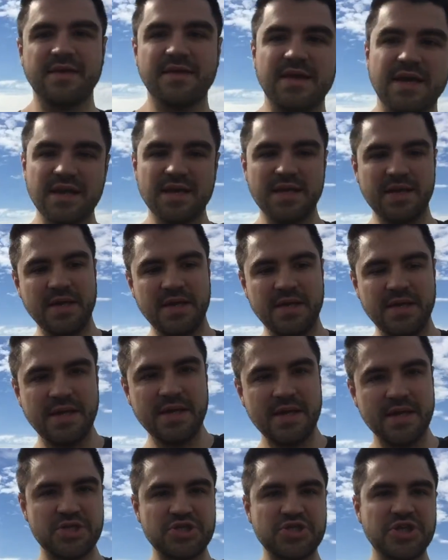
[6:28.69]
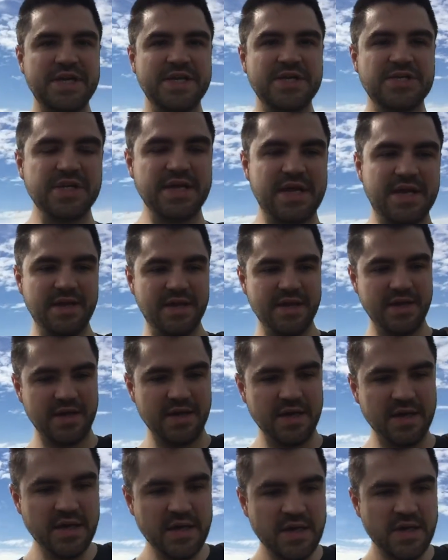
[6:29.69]
You gotta change that. You
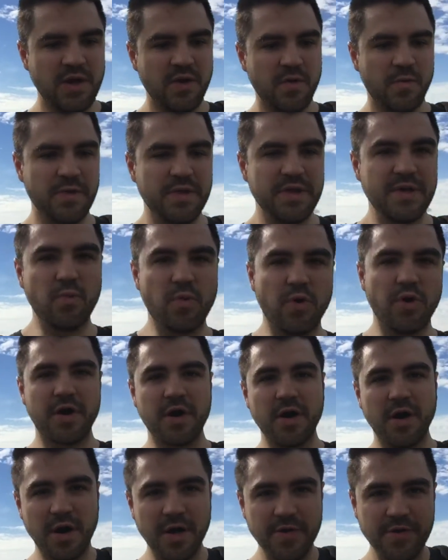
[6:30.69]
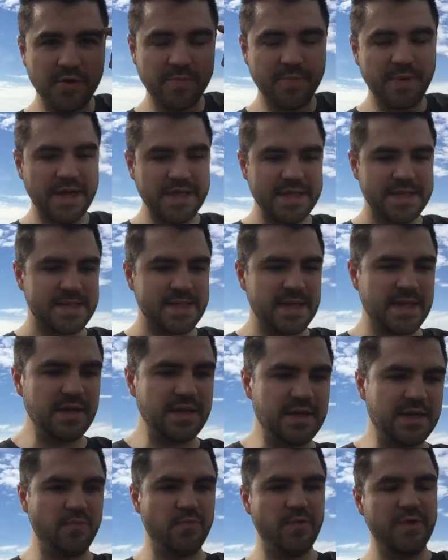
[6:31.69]
gotta really work on your
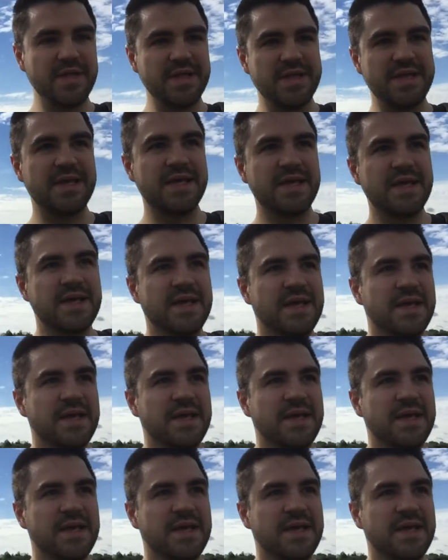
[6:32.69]
mindset and really